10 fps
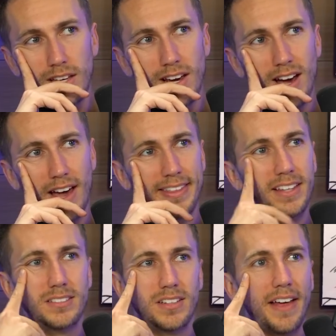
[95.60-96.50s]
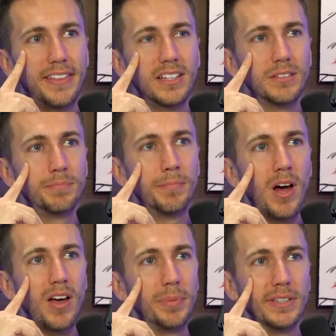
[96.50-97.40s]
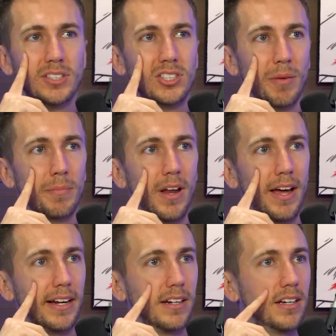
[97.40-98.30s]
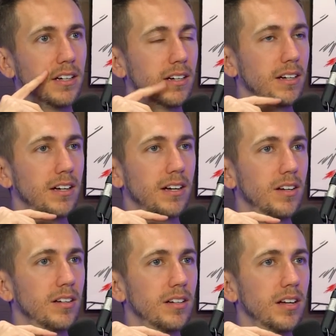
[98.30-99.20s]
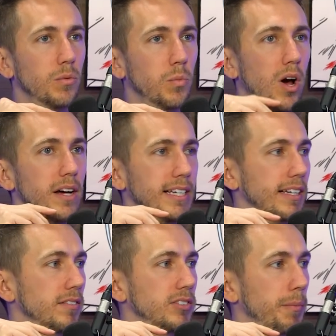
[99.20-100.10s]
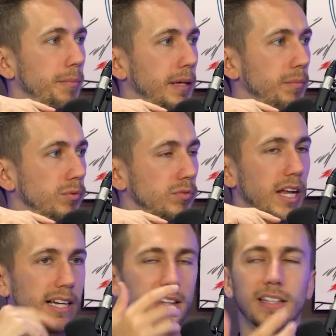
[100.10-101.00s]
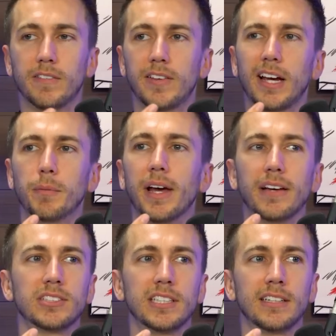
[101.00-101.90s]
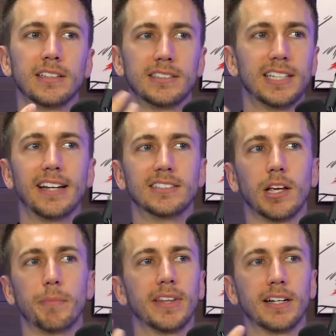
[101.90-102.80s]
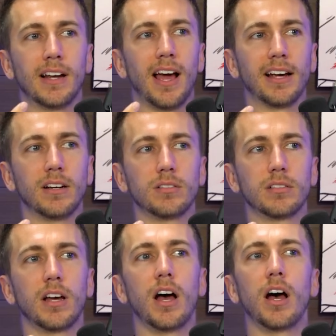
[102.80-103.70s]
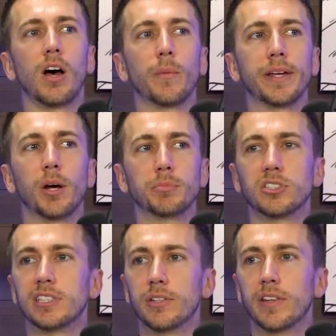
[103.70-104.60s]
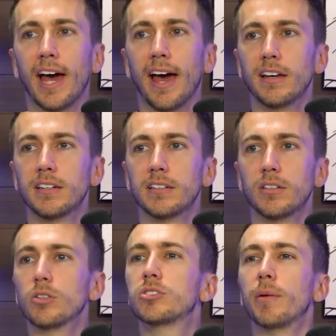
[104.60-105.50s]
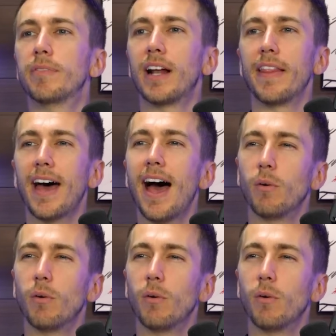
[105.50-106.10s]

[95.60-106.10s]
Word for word: Yeah, I think I think it might have been some like wording of some people. Like I think Vic may have seen, said something like, "Oh, we hope to see you there," yeah, or something yeah, like yeah.